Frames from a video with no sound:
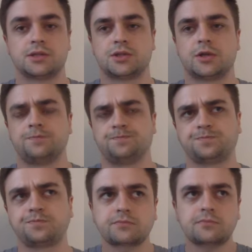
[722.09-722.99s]
So
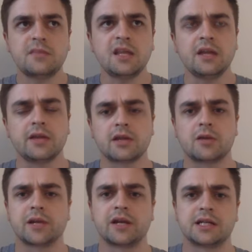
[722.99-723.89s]
I think that'll
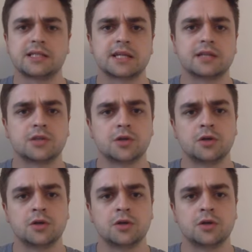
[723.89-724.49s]
be a nice thing to